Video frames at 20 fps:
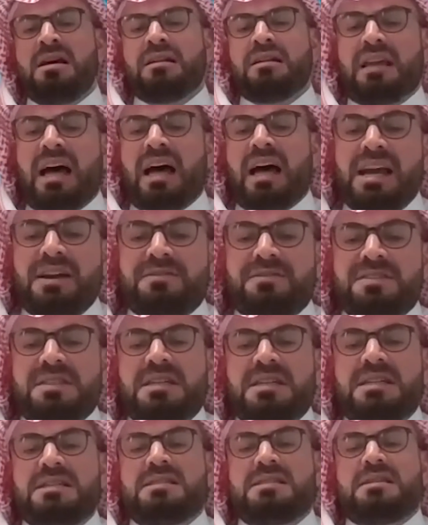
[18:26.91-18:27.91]
Taif
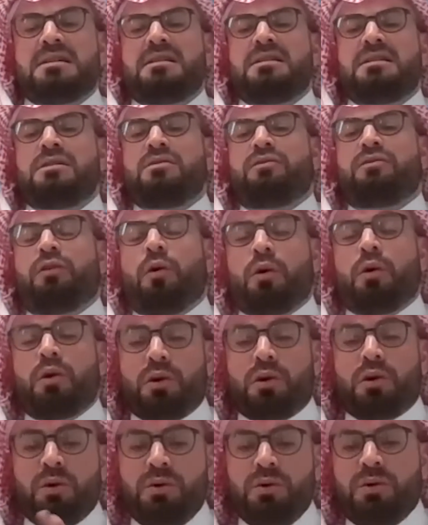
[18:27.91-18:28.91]
season, for
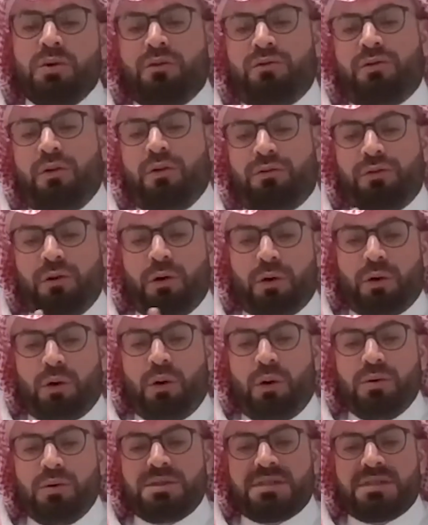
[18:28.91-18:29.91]

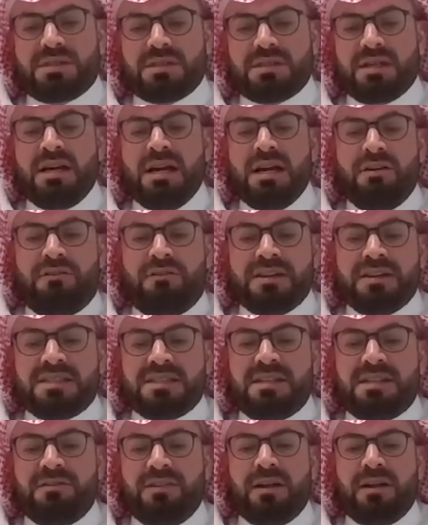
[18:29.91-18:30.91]
Rose
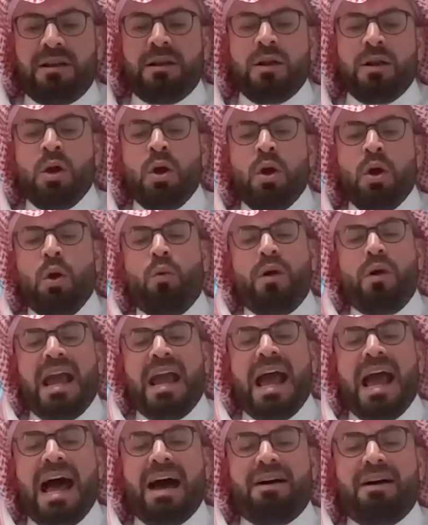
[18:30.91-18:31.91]
Festival. We
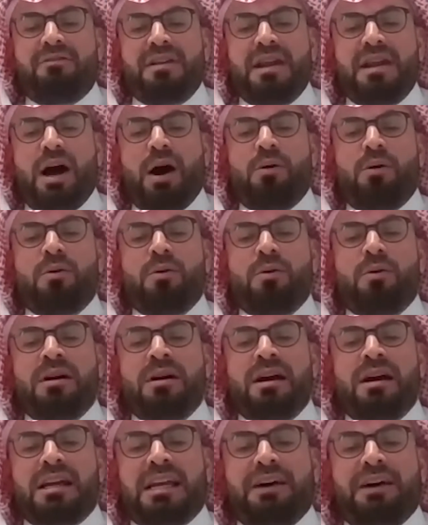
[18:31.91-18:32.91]
have now
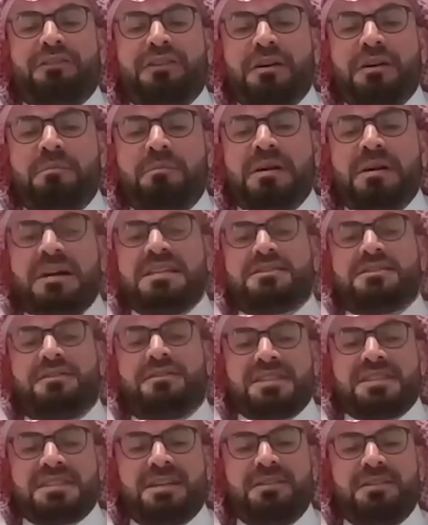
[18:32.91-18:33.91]
Coffee Beans
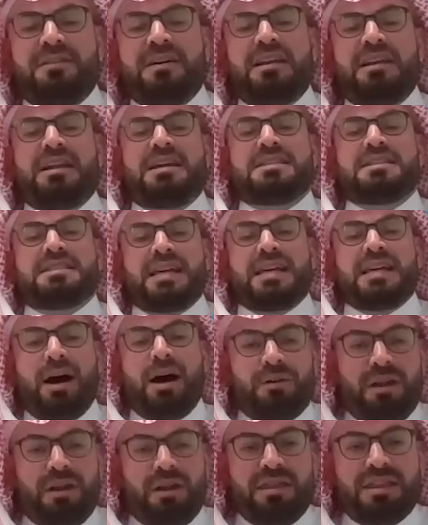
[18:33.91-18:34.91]
Festival in
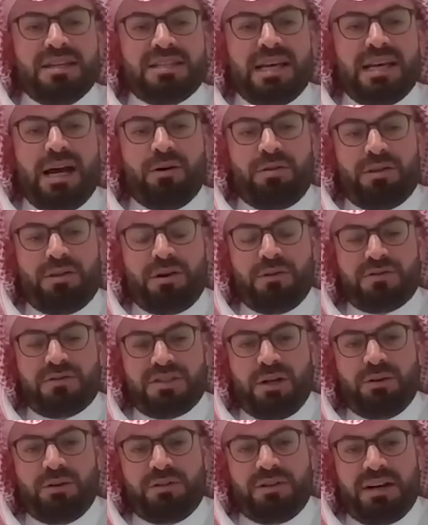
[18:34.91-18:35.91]
the southern of
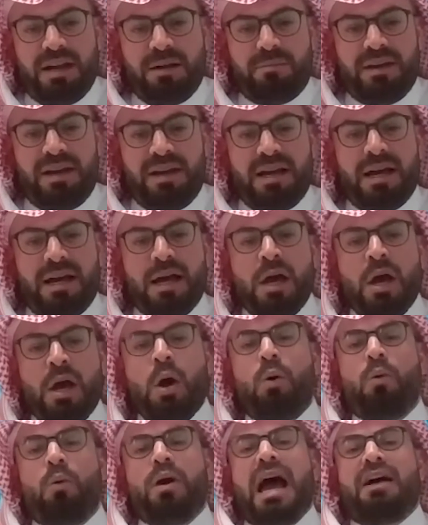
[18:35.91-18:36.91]
Saudi Arabia.
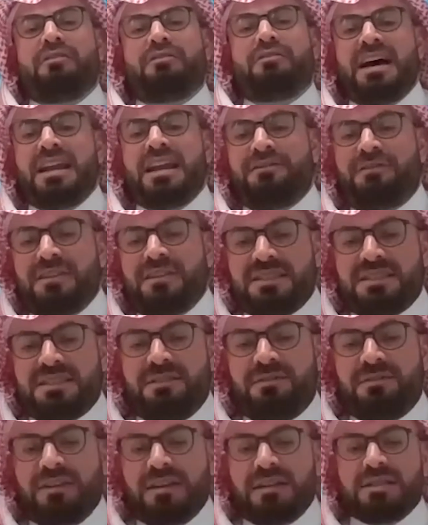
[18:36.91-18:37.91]
We have honey
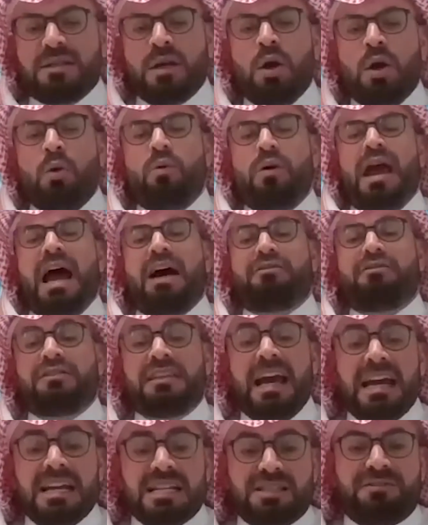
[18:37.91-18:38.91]
festivals. We have
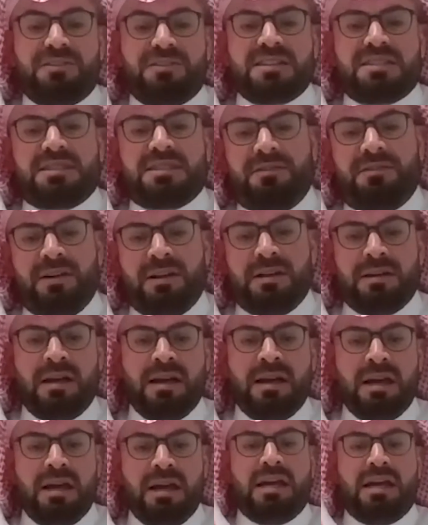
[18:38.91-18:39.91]
date festival
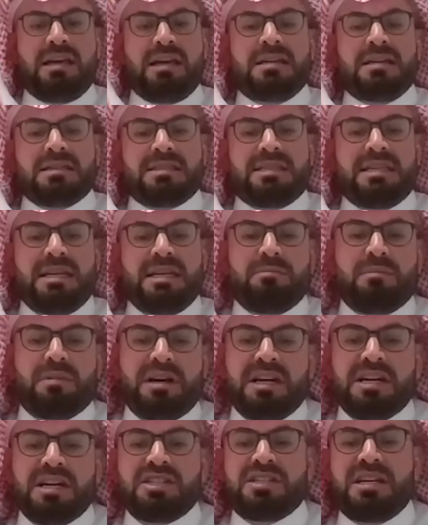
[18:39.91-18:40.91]
in Qasim
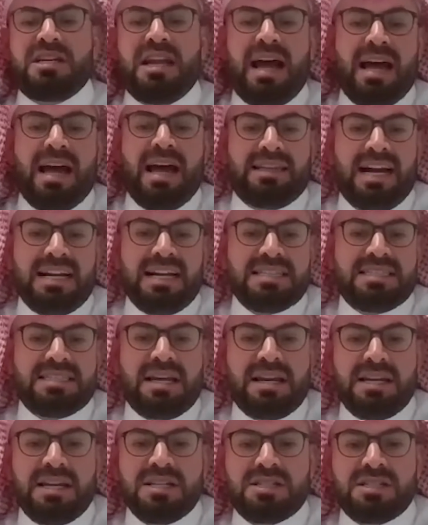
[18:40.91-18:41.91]
region and Ahsa
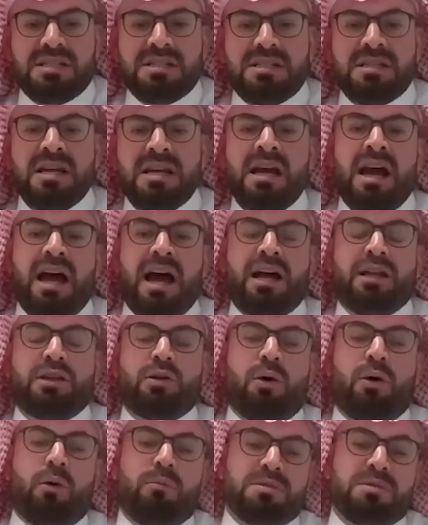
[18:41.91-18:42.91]
region,
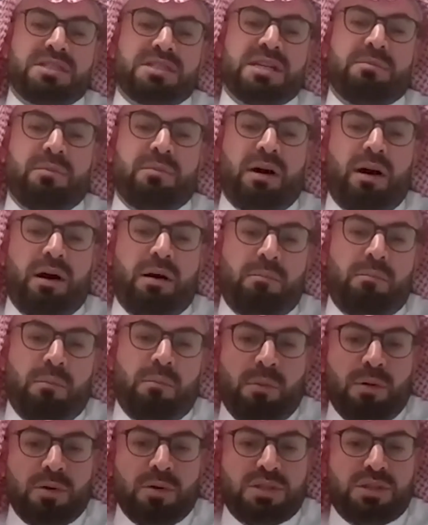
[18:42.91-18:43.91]
and some
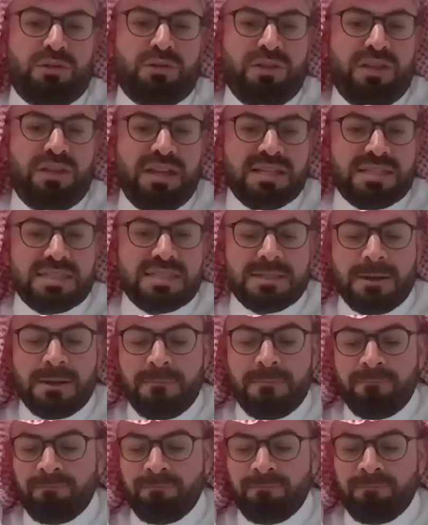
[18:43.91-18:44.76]
most of these